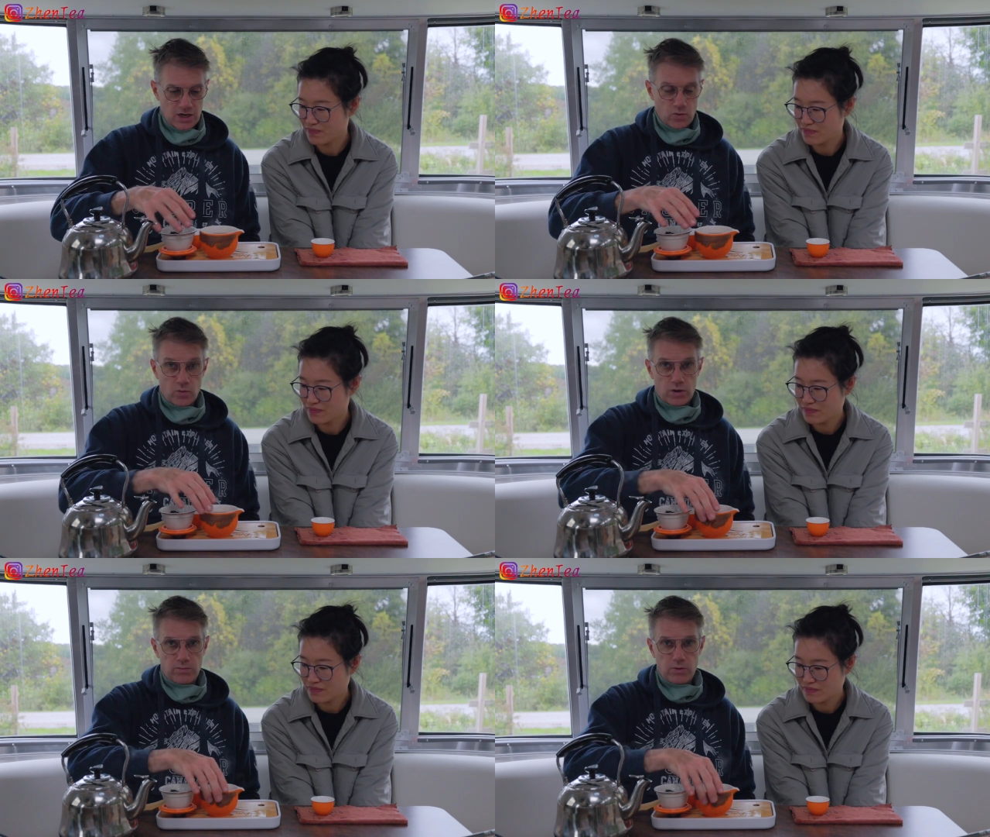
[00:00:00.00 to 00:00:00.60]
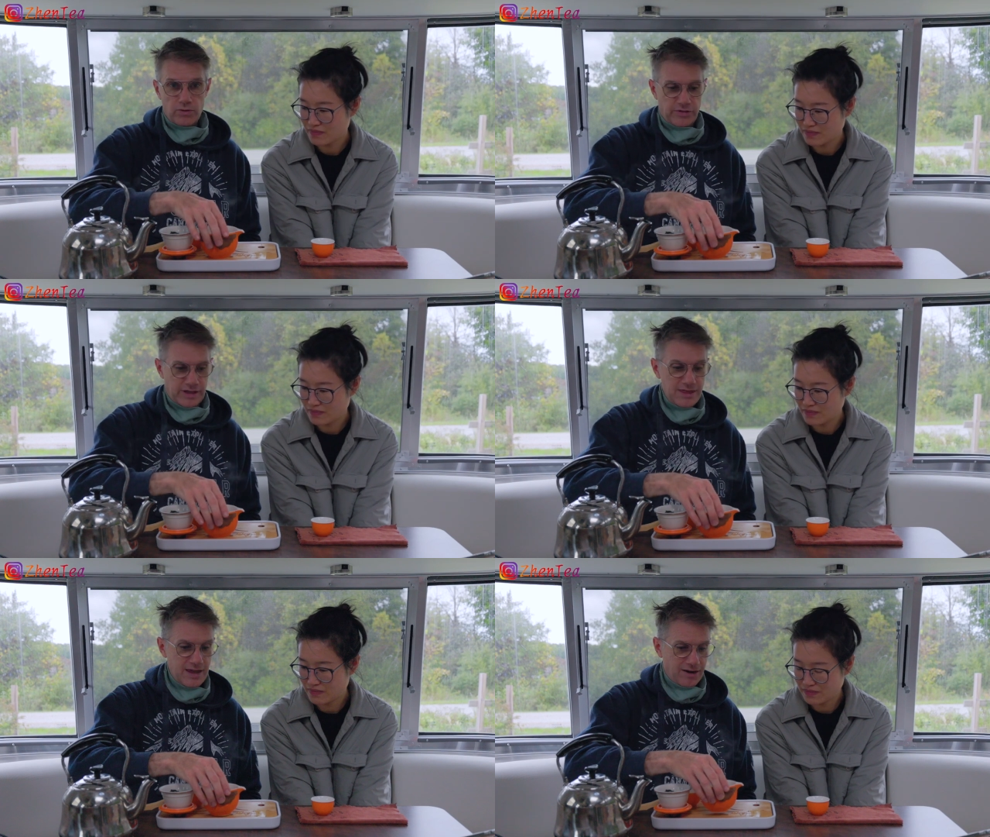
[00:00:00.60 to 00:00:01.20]
Speaker 1: were both
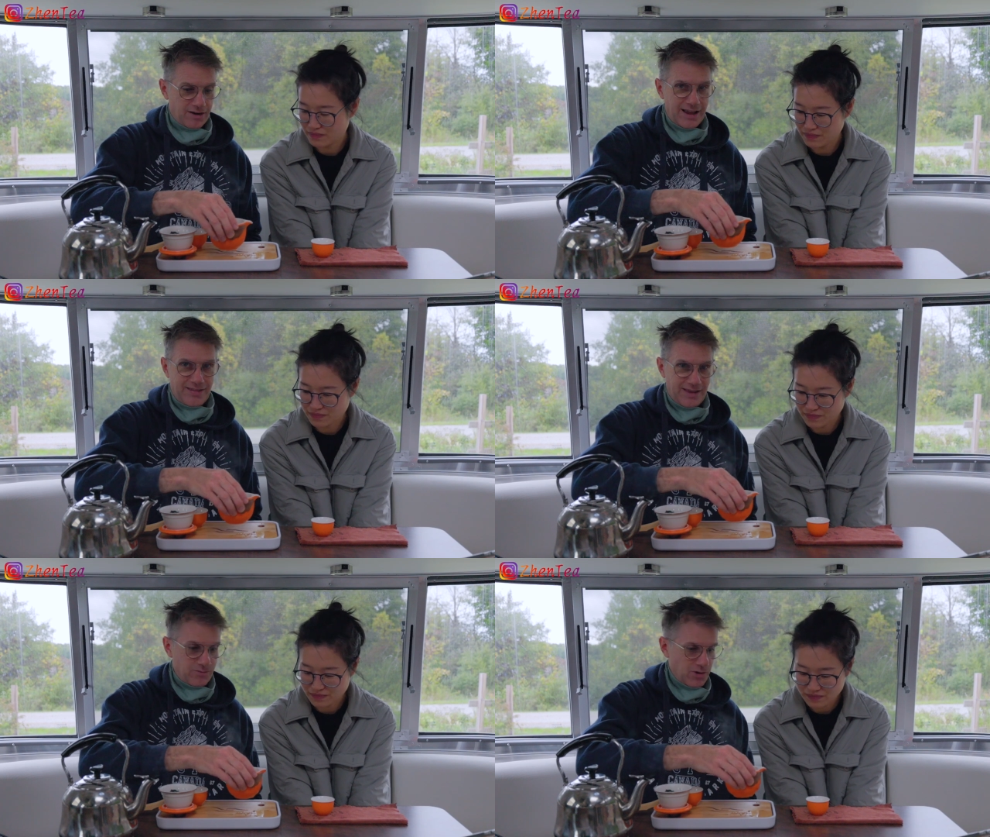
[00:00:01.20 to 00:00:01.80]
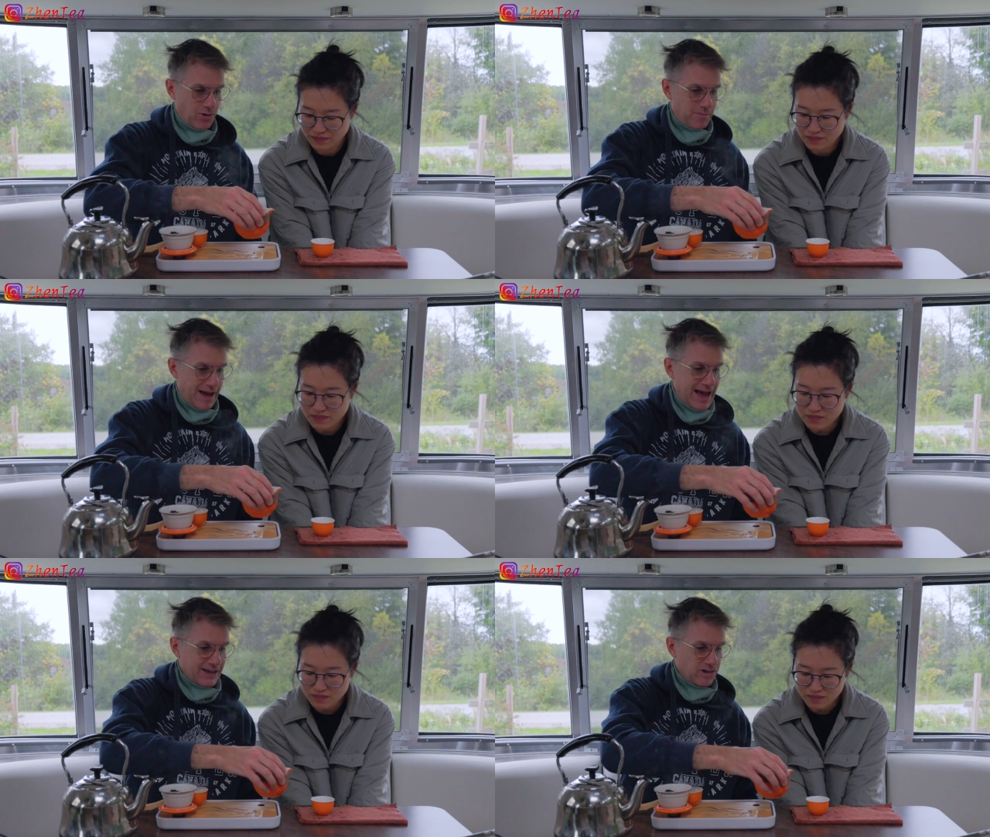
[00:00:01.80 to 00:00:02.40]
in there. And then we went
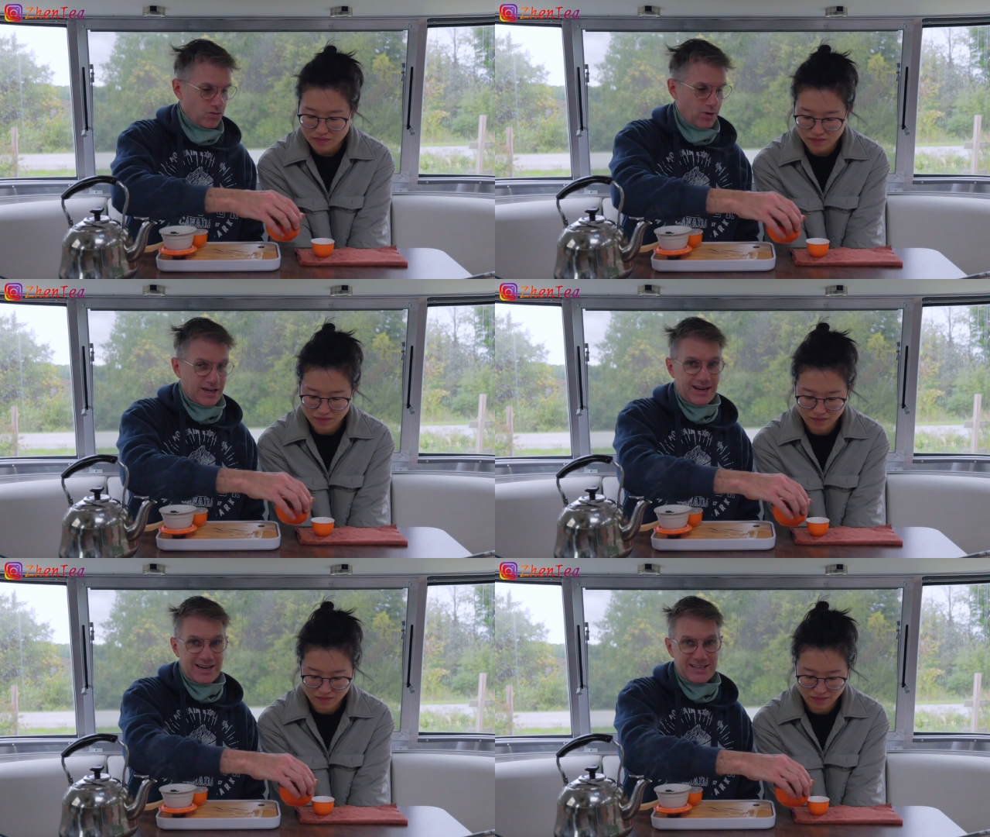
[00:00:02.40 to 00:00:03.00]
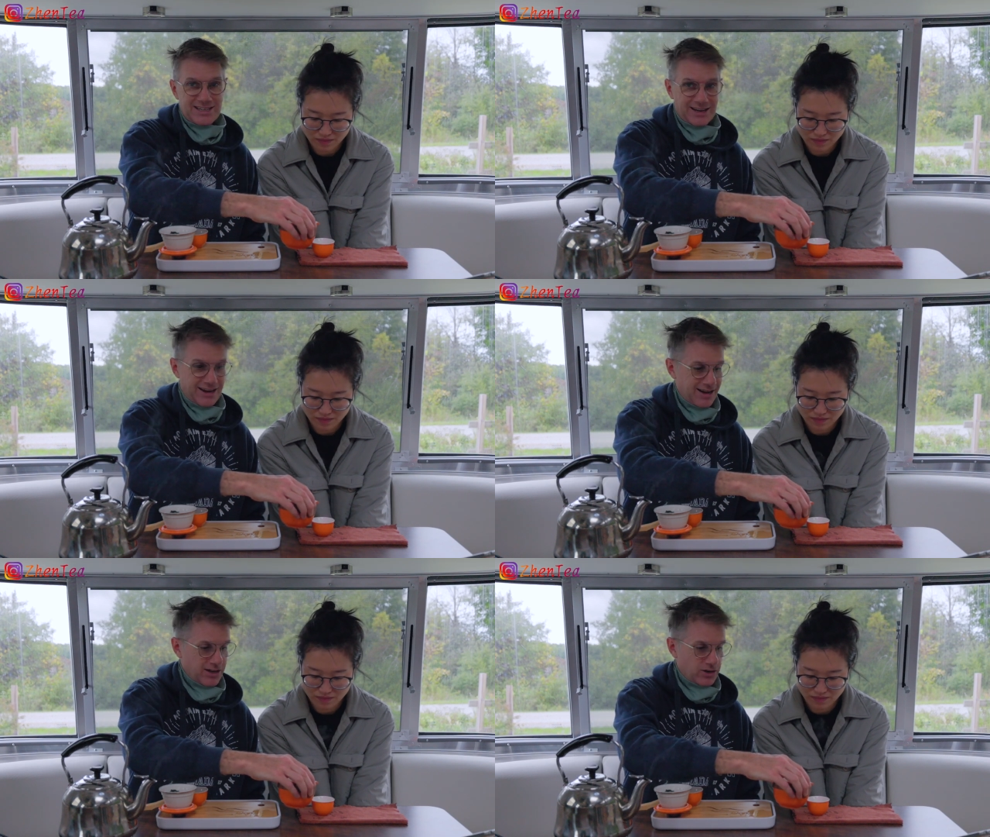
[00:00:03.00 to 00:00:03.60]
back in 2019 and
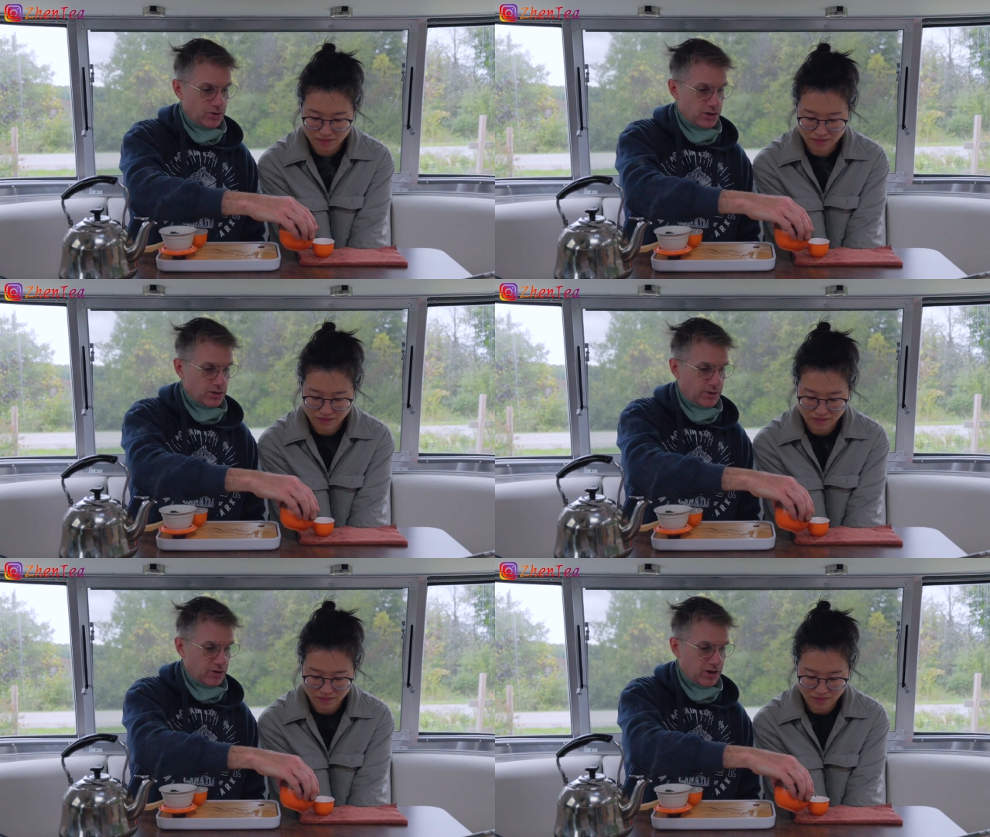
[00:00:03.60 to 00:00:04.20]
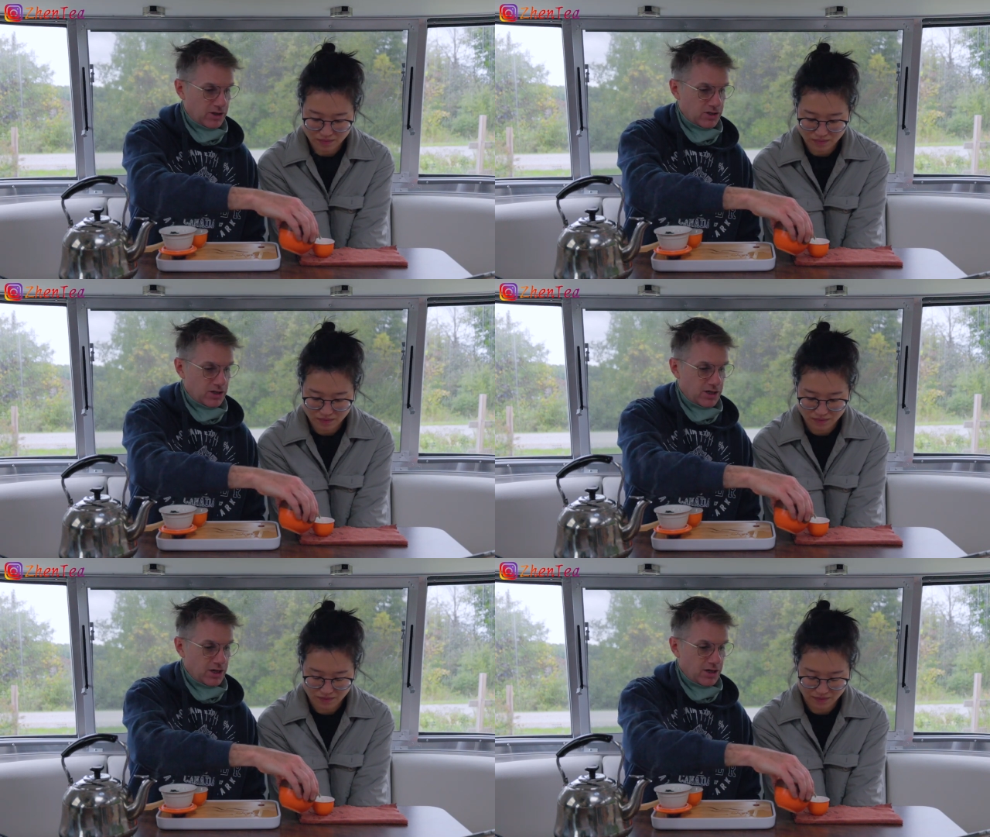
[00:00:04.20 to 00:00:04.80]
I got to experience
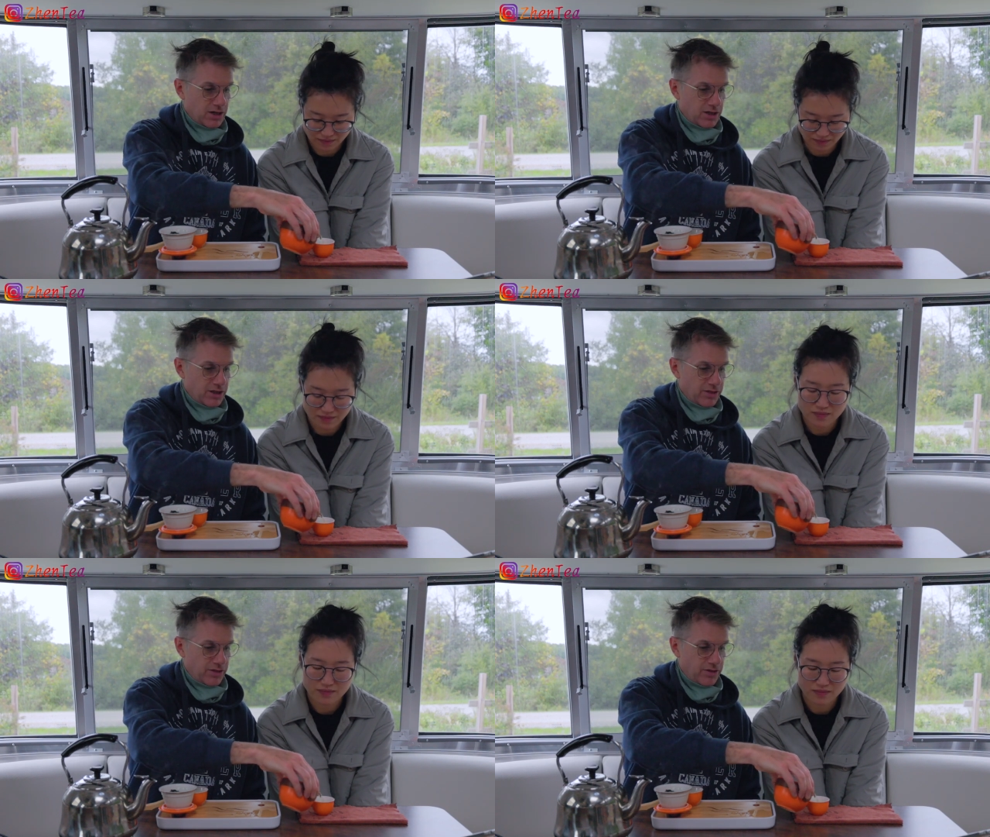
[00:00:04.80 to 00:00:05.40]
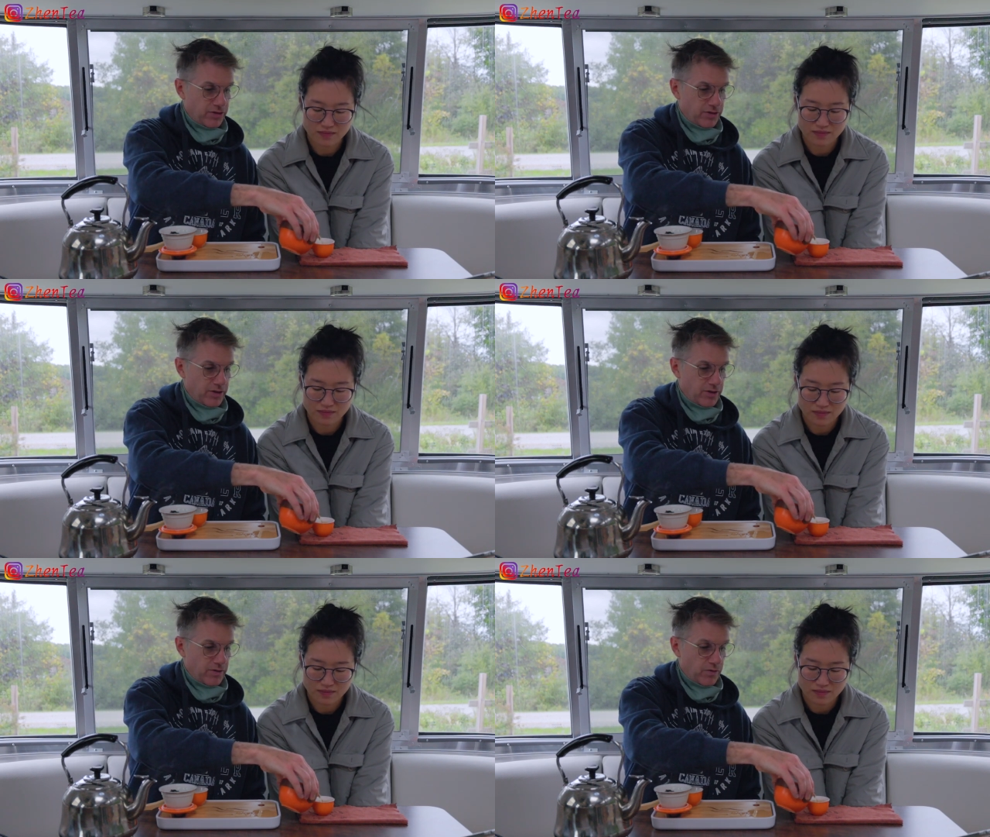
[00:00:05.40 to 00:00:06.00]

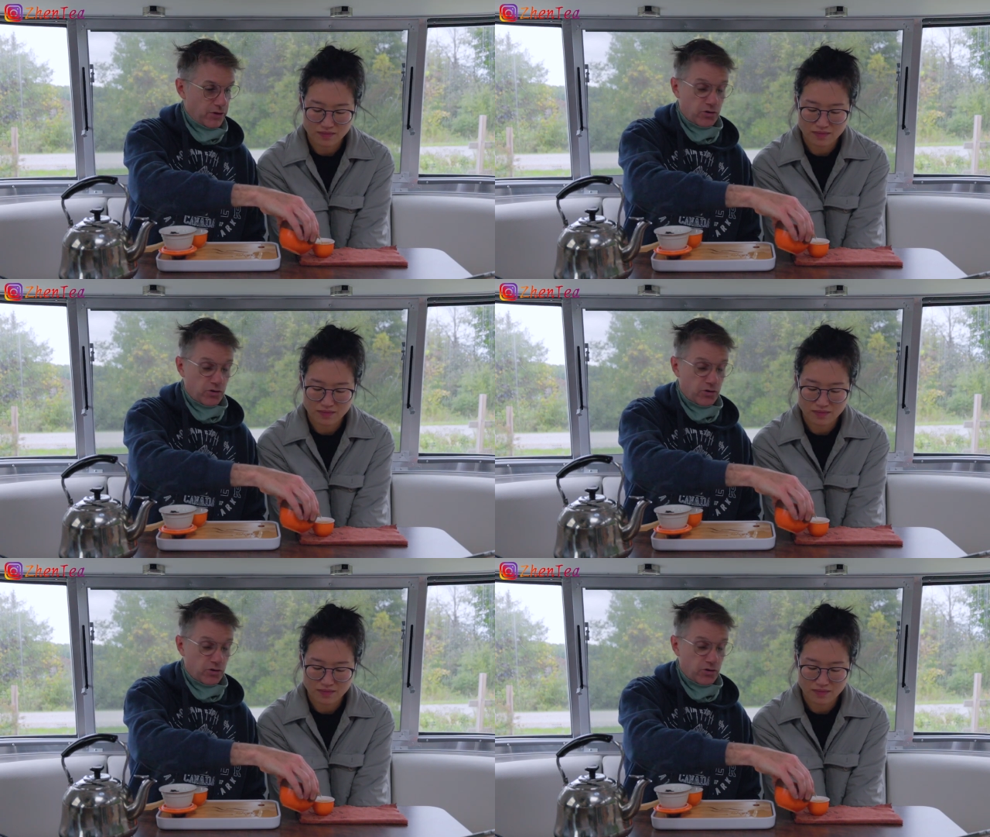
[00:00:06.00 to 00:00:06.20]
the